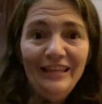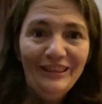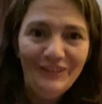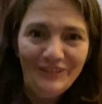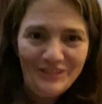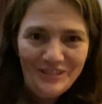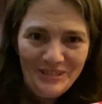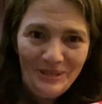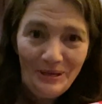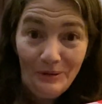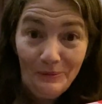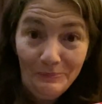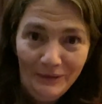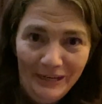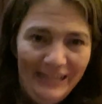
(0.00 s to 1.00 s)
looked so
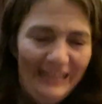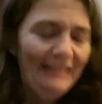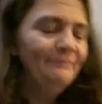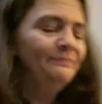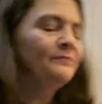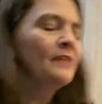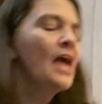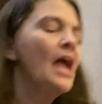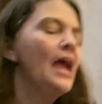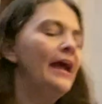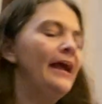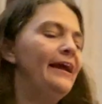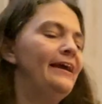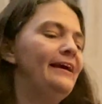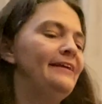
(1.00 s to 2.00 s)
pretty,
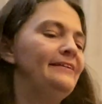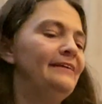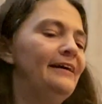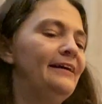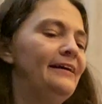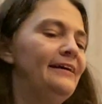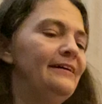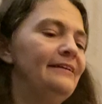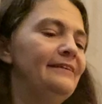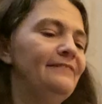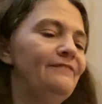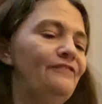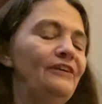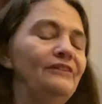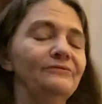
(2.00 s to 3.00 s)
and
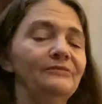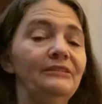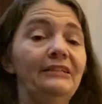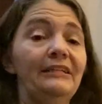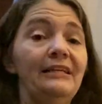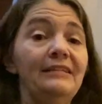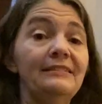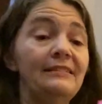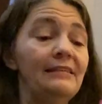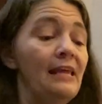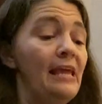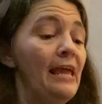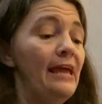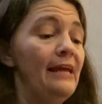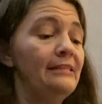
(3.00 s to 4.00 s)
felt really nice.
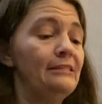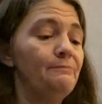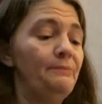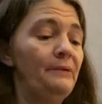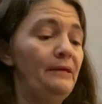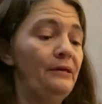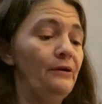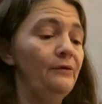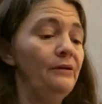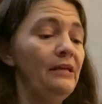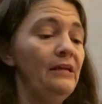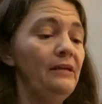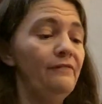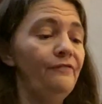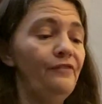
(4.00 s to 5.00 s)
It's
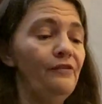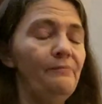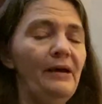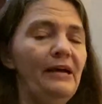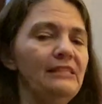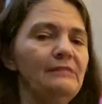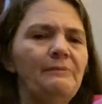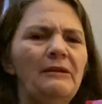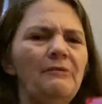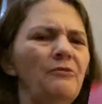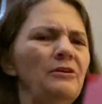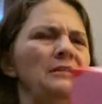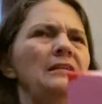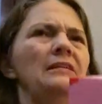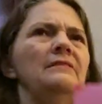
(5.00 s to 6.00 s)
peony foot mask, but it
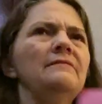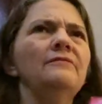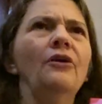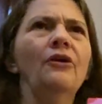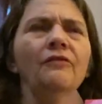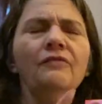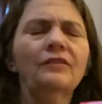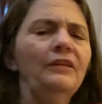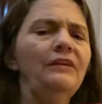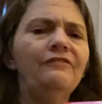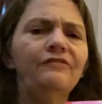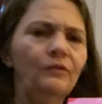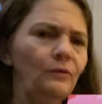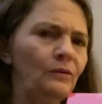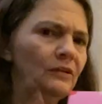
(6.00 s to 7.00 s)
wasn't overly
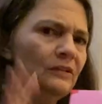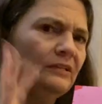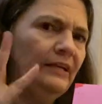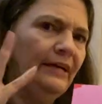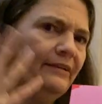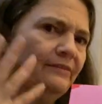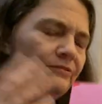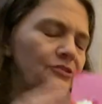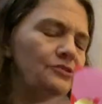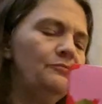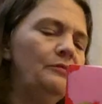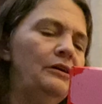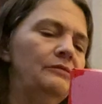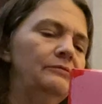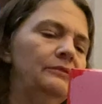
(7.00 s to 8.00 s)
floral. I don't do
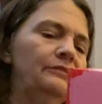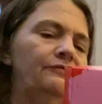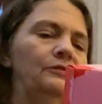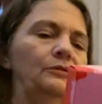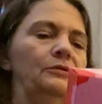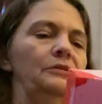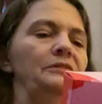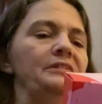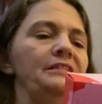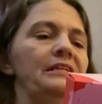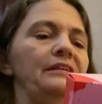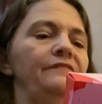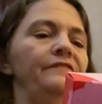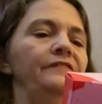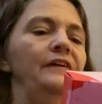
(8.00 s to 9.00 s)
well with floral
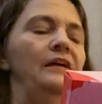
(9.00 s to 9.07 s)
stuff.